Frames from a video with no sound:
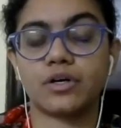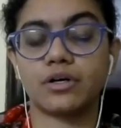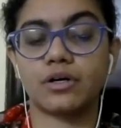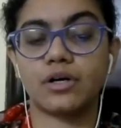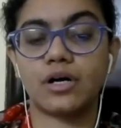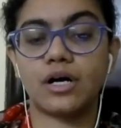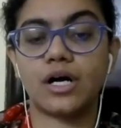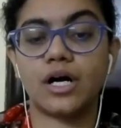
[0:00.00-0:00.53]

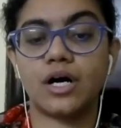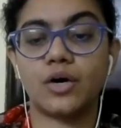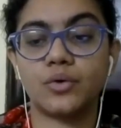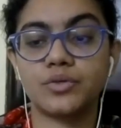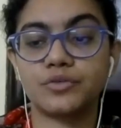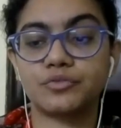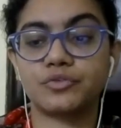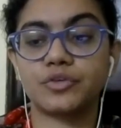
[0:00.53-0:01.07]
how
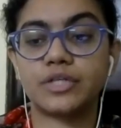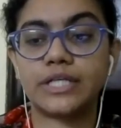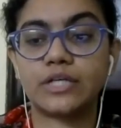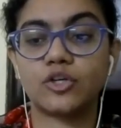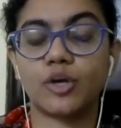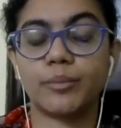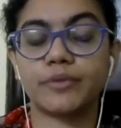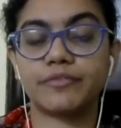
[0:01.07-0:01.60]
different
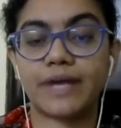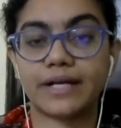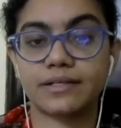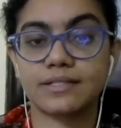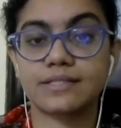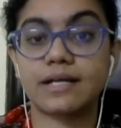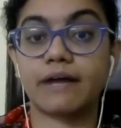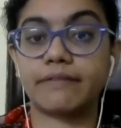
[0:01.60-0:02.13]
economic factors
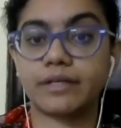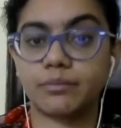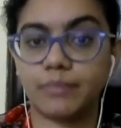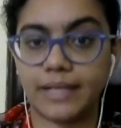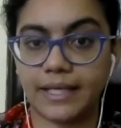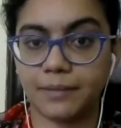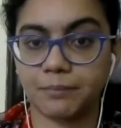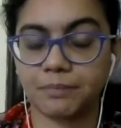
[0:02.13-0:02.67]
are at
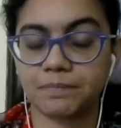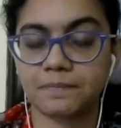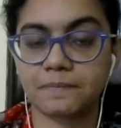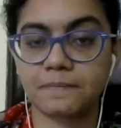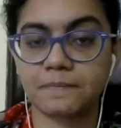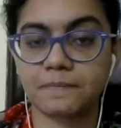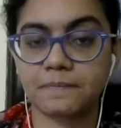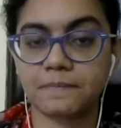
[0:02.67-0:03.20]
play.
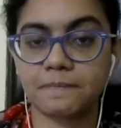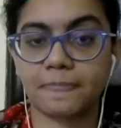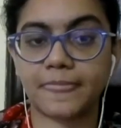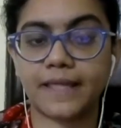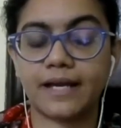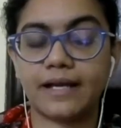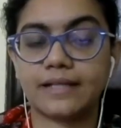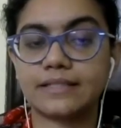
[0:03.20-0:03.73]

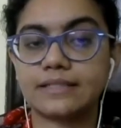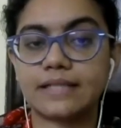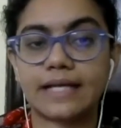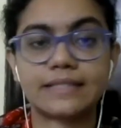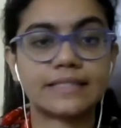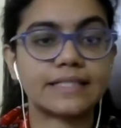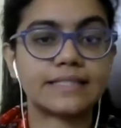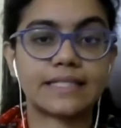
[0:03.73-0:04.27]
And I
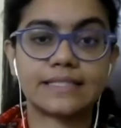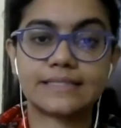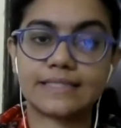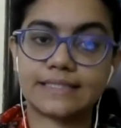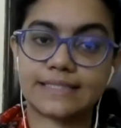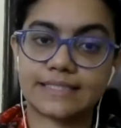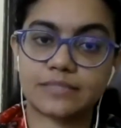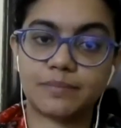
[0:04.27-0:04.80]
think at LSE it's
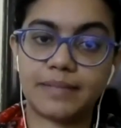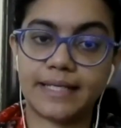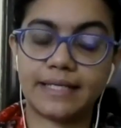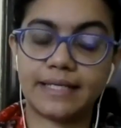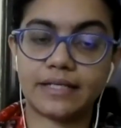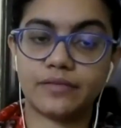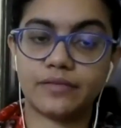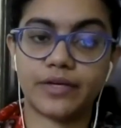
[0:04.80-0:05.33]
explained at
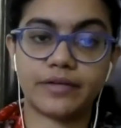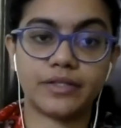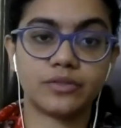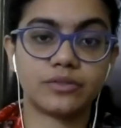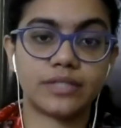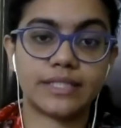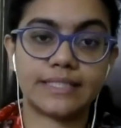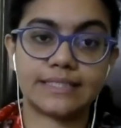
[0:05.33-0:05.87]
a very good
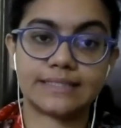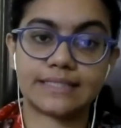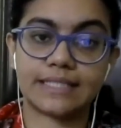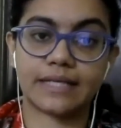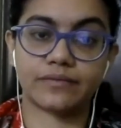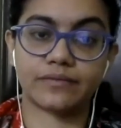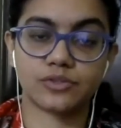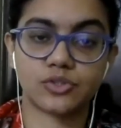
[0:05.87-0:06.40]
and easy level,
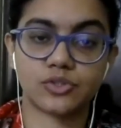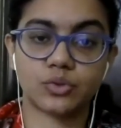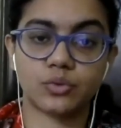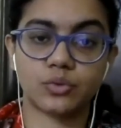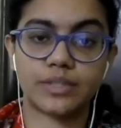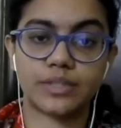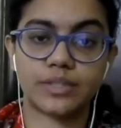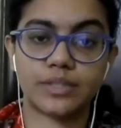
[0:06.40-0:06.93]
so
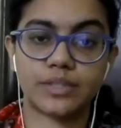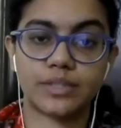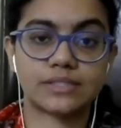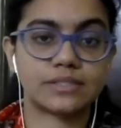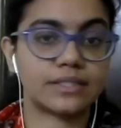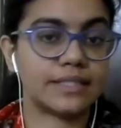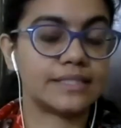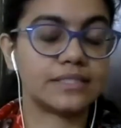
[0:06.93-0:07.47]
it's
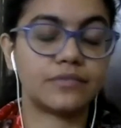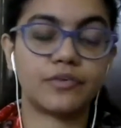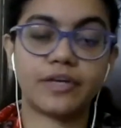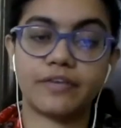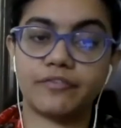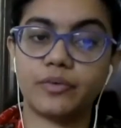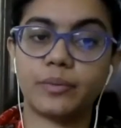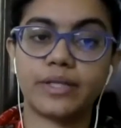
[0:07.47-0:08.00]
easy for
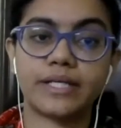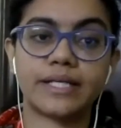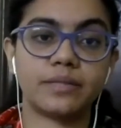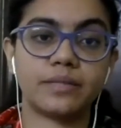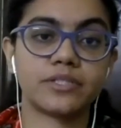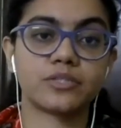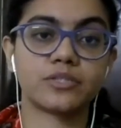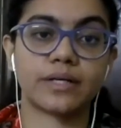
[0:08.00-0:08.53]
everyone and anyone to
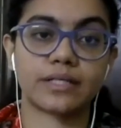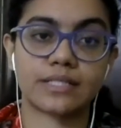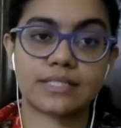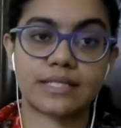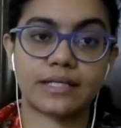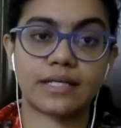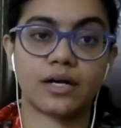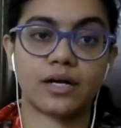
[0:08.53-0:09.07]
understand
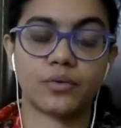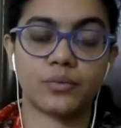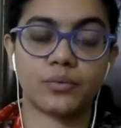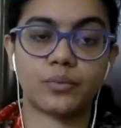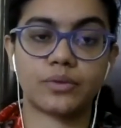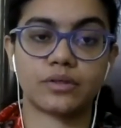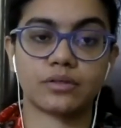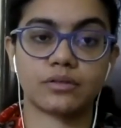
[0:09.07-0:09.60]
how
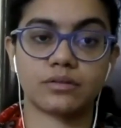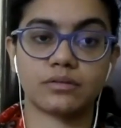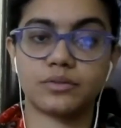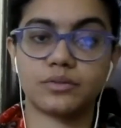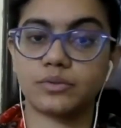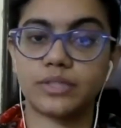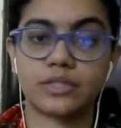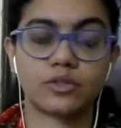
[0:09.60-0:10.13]

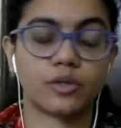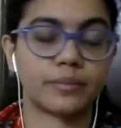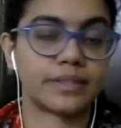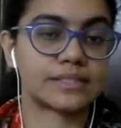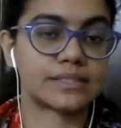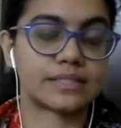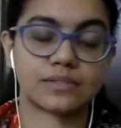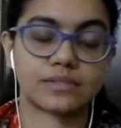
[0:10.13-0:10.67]
economics
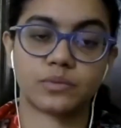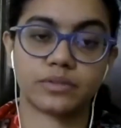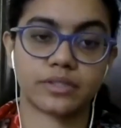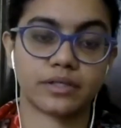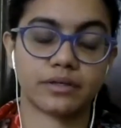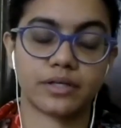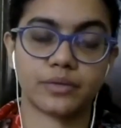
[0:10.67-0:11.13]
is working around.